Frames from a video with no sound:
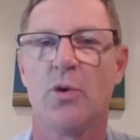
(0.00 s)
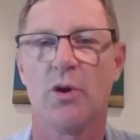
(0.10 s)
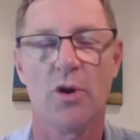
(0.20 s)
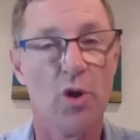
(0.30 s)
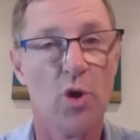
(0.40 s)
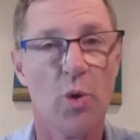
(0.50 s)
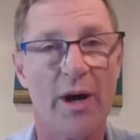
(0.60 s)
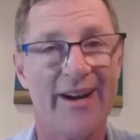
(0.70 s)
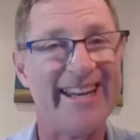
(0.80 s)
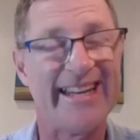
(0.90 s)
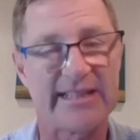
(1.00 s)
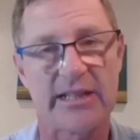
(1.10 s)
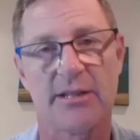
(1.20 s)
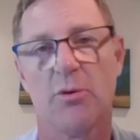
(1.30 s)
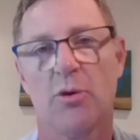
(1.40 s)
or who are
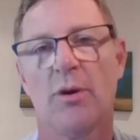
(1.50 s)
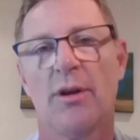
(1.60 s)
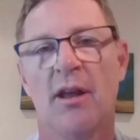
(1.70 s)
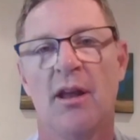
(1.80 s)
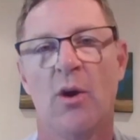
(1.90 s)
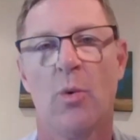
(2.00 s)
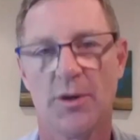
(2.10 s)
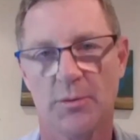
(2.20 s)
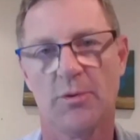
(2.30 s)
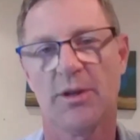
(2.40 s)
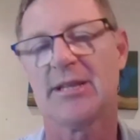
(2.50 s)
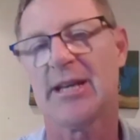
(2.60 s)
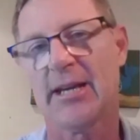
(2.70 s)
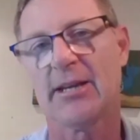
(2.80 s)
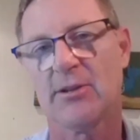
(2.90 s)
inaccessible, and what would it
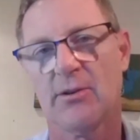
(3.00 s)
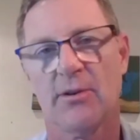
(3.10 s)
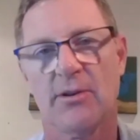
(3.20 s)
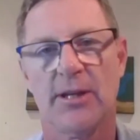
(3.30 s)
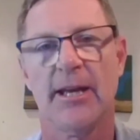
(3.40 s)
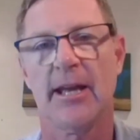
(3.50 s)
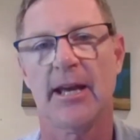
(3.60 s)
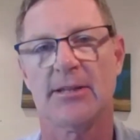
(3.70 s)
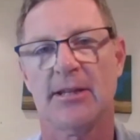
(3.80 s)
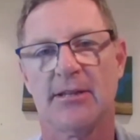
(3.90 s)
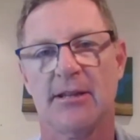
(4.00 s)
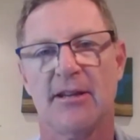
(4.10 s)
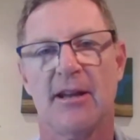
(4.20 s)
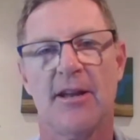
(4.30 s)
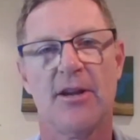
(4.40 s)
take to get access,
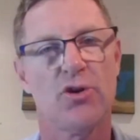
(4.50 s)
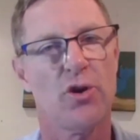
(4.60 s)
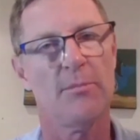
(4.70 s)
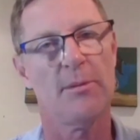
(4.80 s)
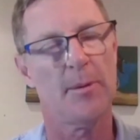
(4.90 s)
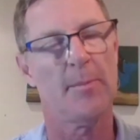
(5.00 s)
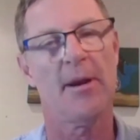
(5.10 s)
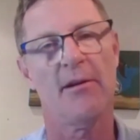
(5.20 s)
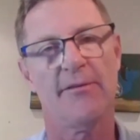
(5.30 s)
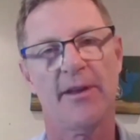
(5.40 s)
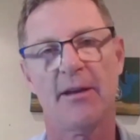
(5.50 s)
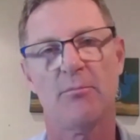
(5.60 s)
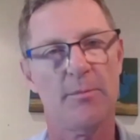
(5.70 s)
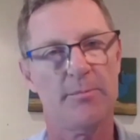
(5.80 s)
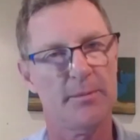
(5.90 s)
and then try and be preparing for that.
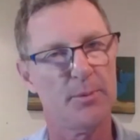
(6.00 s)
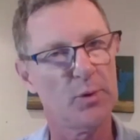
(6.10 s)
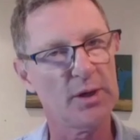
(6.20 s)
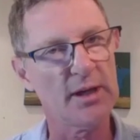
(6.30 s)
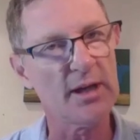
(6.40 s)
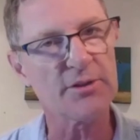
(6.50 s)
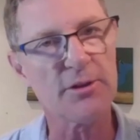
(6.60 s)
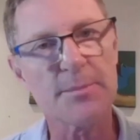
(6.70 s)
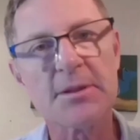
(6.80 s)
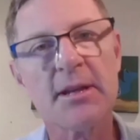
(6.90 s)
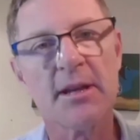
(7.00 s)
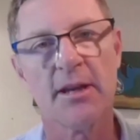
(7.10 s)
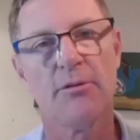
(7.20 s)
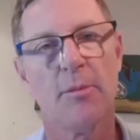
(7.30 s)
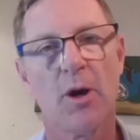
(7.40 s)
It might be building airstrips
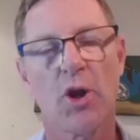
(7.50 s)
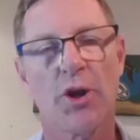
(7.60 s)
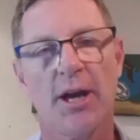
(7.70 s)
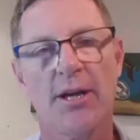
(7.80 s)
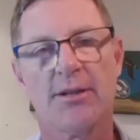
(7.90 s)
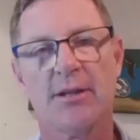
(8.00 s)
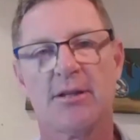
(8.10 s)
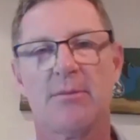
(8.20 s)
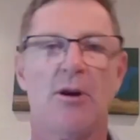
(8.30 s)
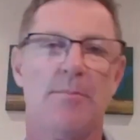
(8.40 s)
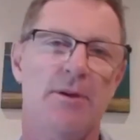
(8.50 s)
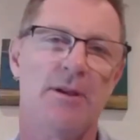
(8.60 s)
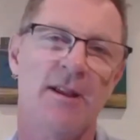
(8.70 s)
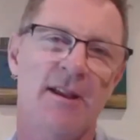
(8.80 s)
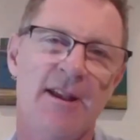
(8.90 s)
in remote locations. It might
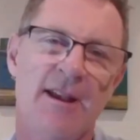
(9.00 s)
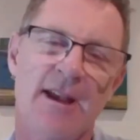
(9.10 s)
be